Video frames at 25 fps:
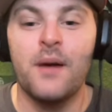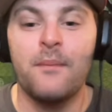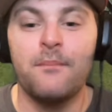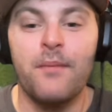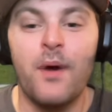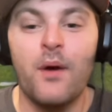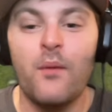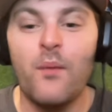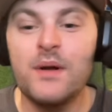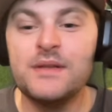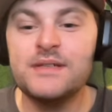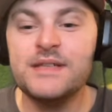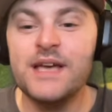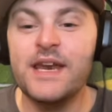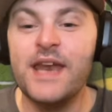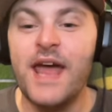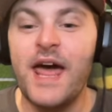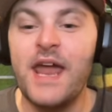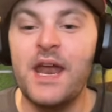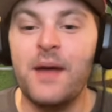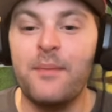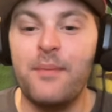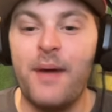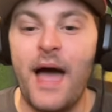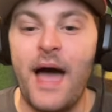But what's going to
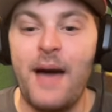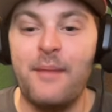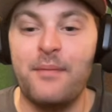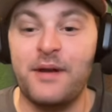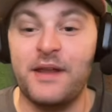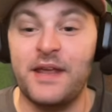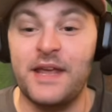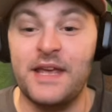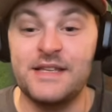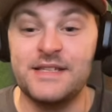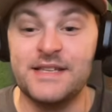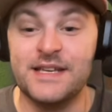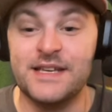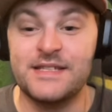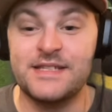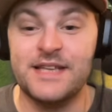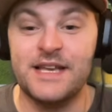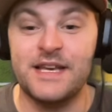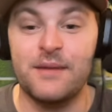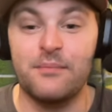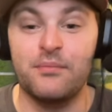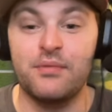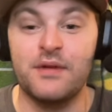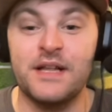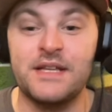end up happening, he's going to
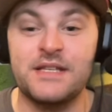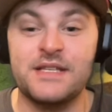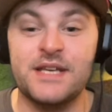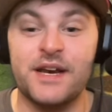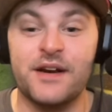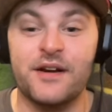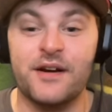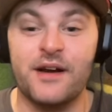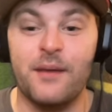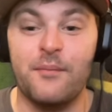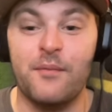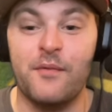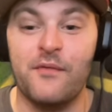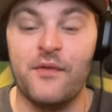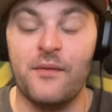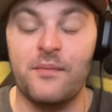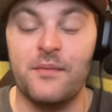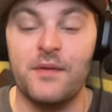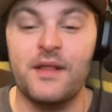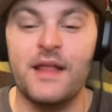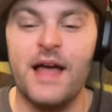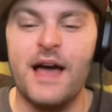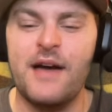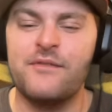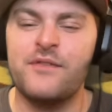send a blitz here coming from
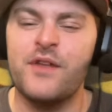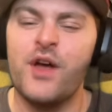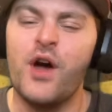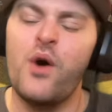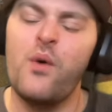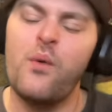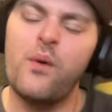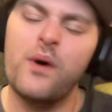the left.